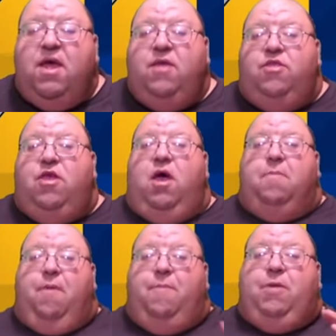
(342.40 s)
The
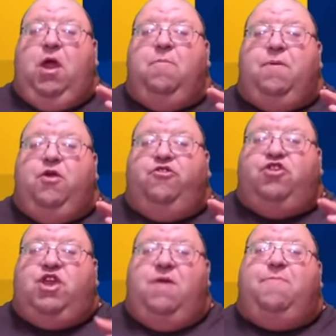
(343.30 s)
Buffalo Bills'
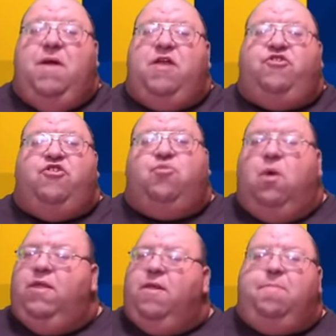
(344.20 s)
defense is
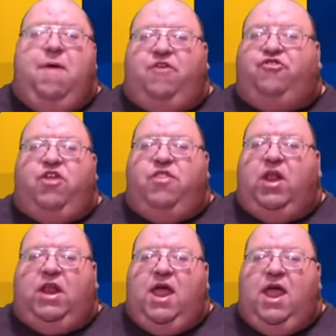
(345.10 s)
one of the best in the
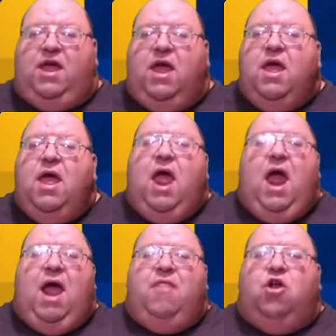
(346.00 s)
league,
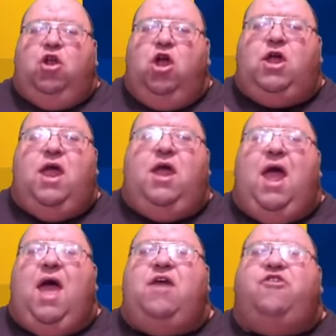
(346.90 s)
and they're looking
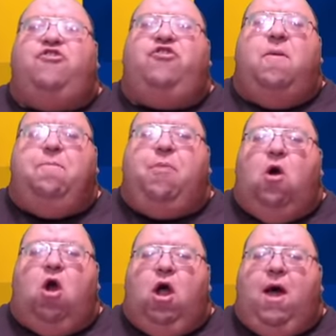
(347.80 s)
at a
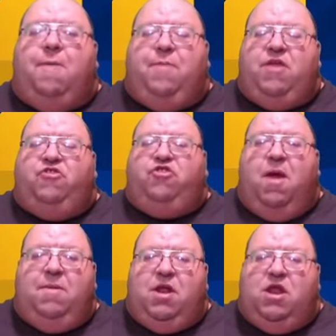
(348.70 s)
subpar offense
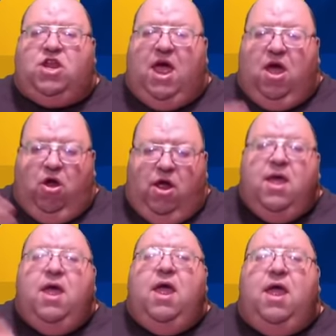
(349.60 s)
coming to town
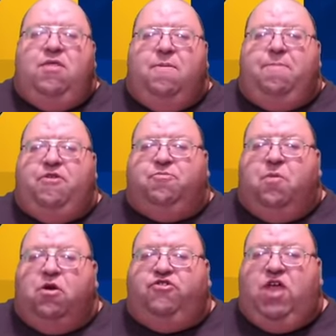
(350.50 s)
in the
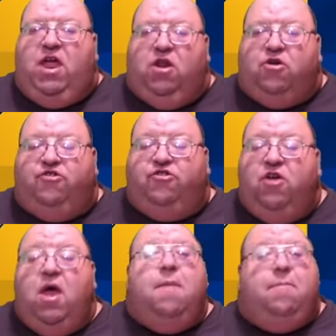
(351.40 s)
Pittsburgh Steelers.
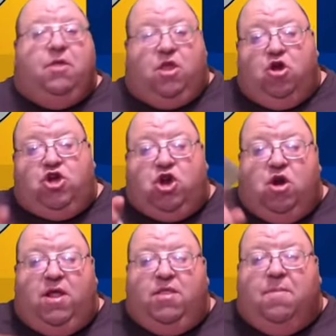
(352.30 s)
But they're
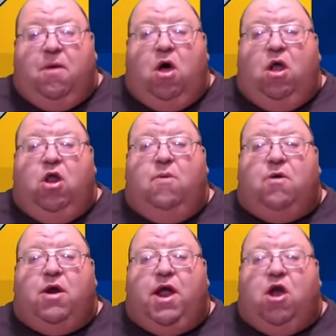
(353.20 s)
turning the ball
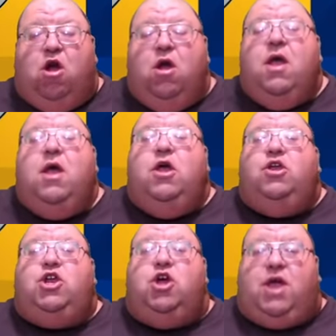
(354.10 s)
over here
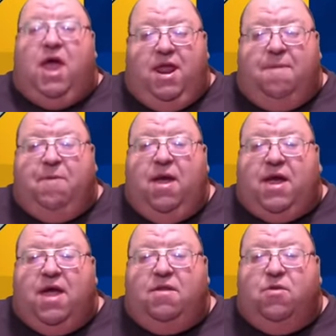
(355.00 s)
to Kenny
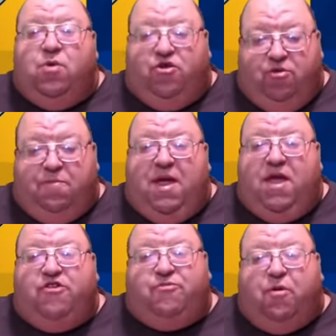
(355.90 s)
Pickett, which will be
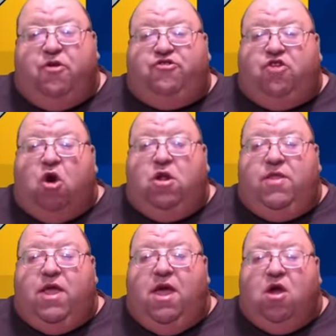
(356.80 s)
his first start of
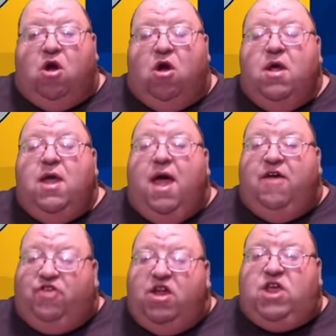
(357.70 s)
the year,
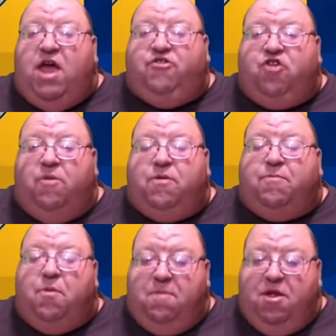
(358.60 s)
as he takes over
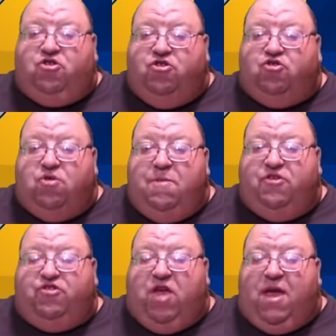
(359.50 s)
for Mitchell
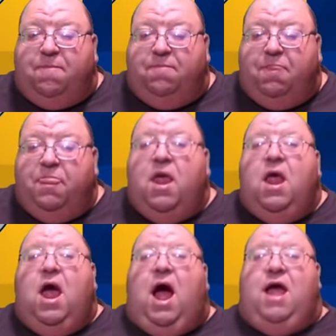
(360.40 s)
Trubisky.
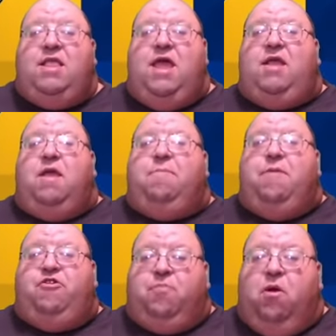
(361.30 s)
I think that
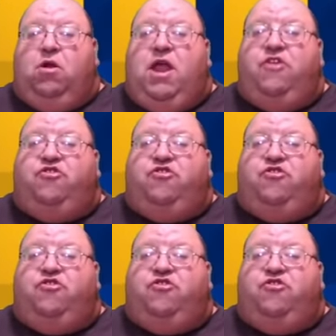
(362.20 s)
Pittsburgh needs